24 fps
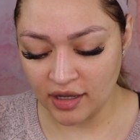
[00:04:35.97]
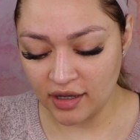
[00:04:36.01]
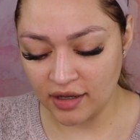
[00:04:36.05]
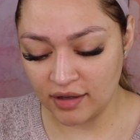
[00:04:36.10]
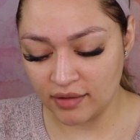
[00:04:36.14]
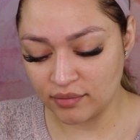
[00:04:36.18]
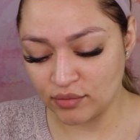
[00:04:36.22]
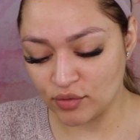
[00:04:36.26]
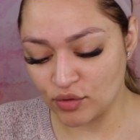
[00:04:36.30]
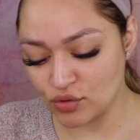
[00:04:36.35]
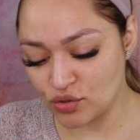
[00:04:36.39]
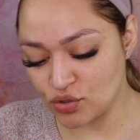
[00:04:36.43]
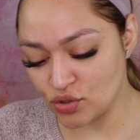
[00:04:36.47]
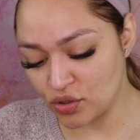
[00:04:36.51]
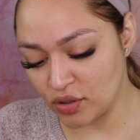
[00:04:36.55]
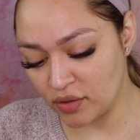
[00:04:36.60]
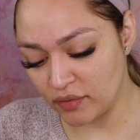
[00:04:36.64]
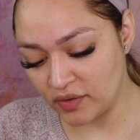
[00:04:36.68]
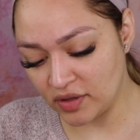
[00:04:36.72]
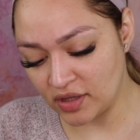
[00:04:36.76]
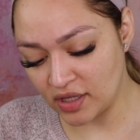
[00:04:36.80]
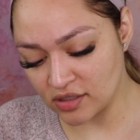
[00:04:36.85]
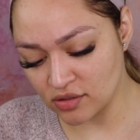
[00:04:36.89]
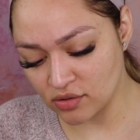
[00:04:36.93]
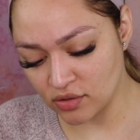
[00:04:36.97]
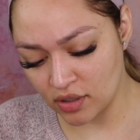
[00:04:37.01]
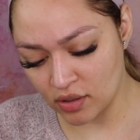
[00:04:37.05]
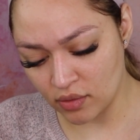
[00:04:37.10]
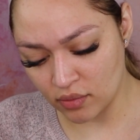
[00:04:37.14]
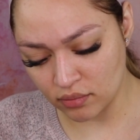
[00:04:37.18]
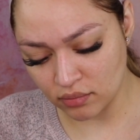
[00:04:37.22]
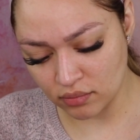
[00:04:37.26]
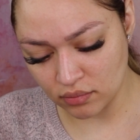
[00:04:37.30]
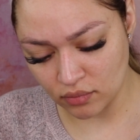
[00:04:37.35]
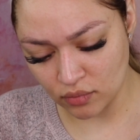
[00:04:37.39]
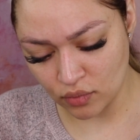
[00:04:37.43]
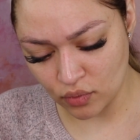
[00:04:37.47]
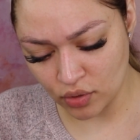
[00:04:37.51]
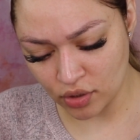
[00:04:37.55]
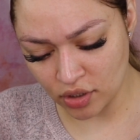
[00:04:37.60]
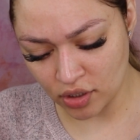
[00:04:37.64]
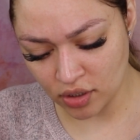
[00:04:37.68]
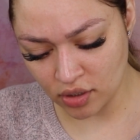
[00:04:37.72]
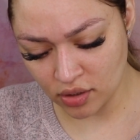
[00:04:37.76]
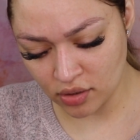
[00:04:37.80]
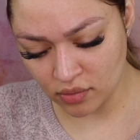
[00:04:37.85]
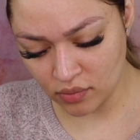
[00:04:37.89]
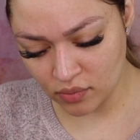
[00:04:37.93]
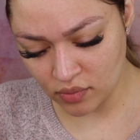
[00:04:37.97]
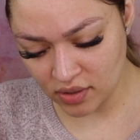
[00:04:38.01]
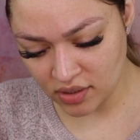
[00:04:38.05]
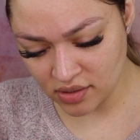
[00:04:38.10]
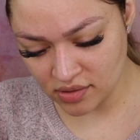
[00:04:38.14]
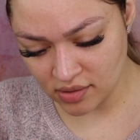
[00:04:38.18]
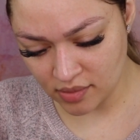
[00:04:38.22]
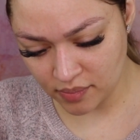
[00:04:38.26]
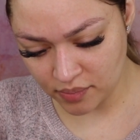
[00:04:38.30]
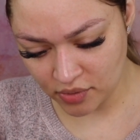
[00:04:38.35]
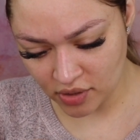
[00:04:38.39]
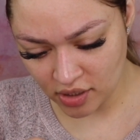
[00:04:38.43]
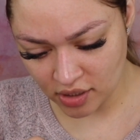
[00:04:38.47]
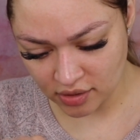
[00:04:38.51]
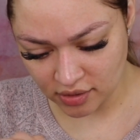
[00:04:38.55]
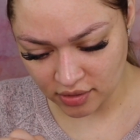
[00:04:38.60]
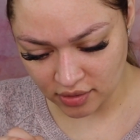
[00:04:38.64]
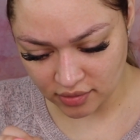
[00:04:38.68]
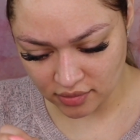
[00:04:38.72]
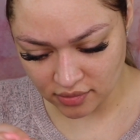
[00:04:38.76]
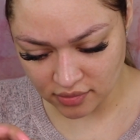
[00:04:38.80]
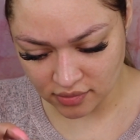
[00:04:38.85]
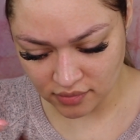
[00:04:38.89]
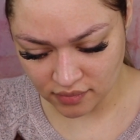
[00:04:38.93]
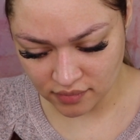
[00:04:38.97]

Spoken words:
I'm not sure if that's gonna work. What is the product?